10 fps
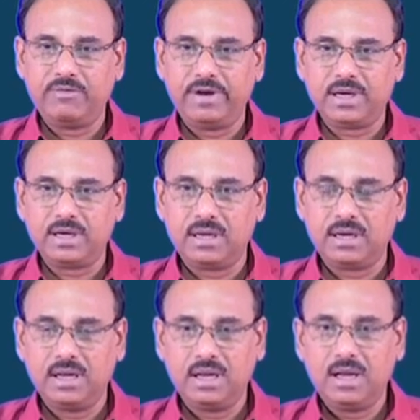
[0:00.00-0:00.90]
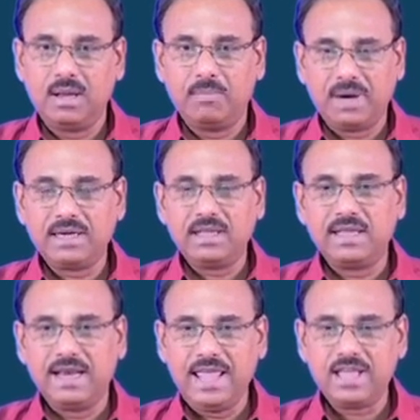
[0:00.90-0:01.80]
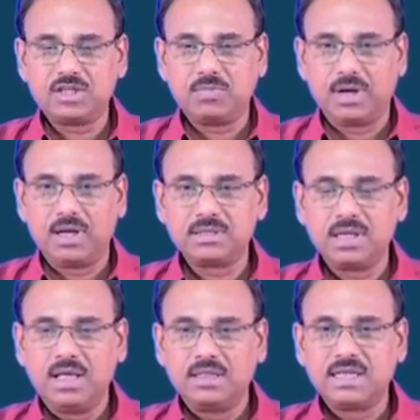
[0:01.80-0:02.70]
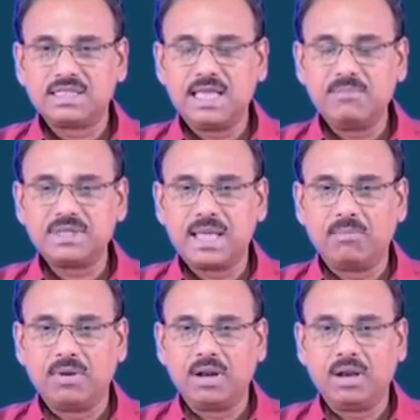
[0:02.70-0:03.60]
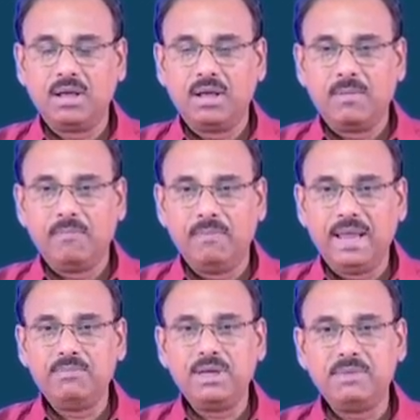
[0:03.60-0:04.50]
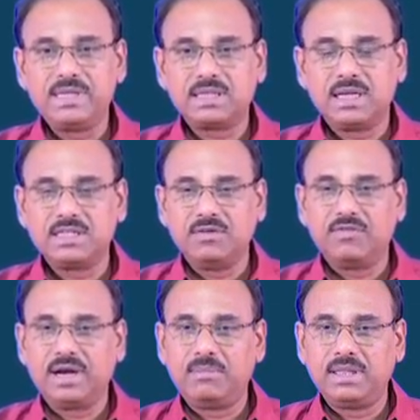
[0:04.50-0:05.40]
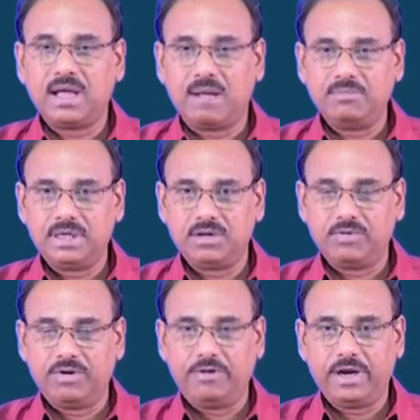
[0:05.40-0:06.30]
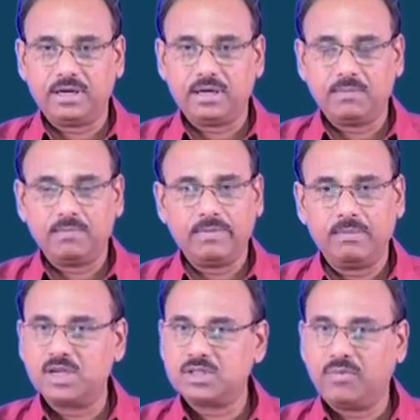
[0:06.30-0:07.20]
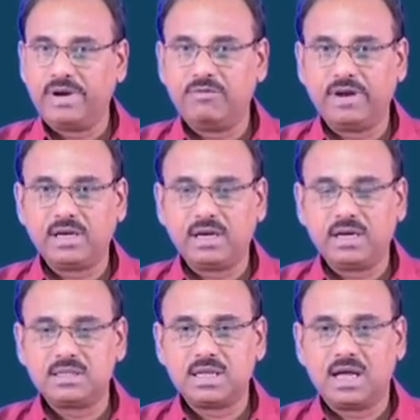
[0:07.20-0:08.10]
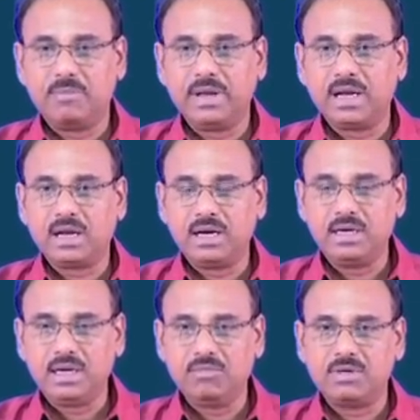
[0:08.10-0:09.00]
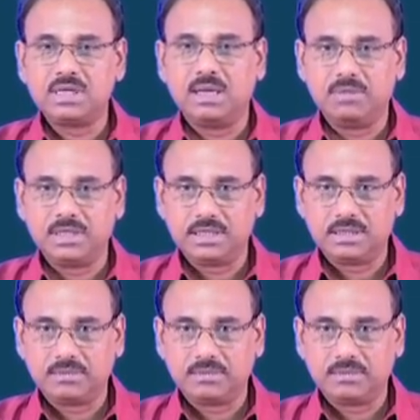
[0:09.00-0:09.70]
vector, but in the next pass the same sample may be misclassified by the updated weight vector, because the weight vectors are being continuously updated.